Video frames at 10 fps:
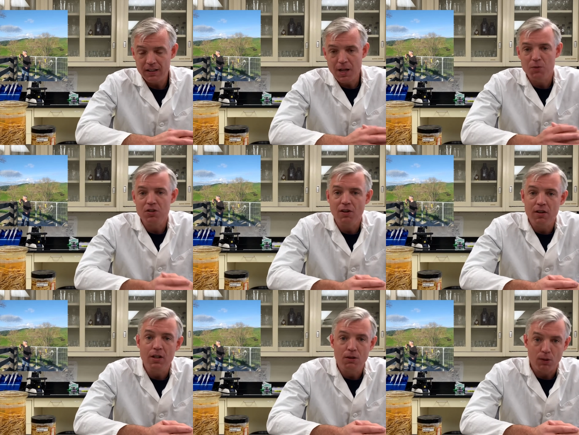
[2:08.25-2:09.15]
It was done
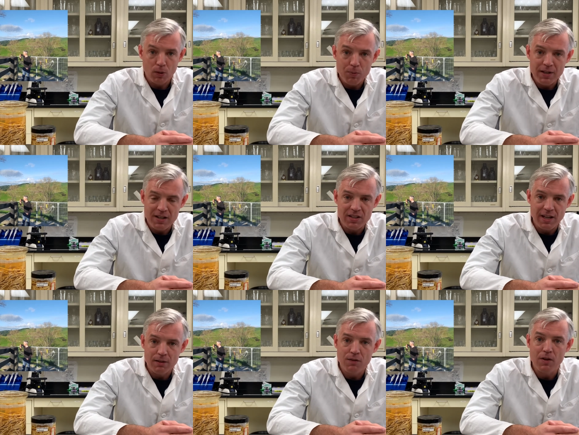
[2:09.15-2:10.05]
on thoroughbred and
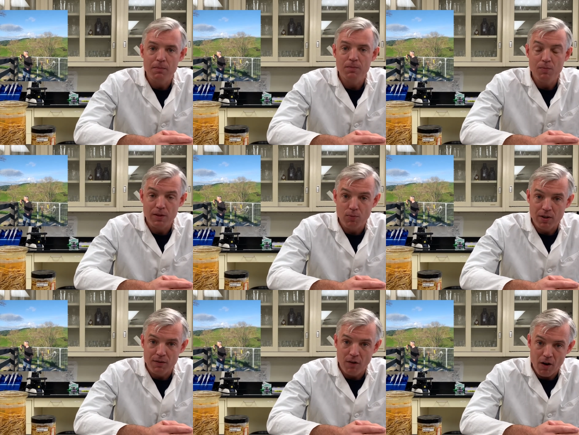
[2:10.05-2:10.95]
standard-bred
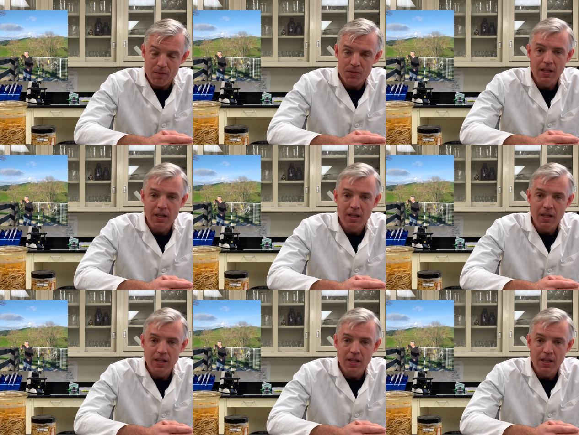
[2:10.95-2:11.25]
farms.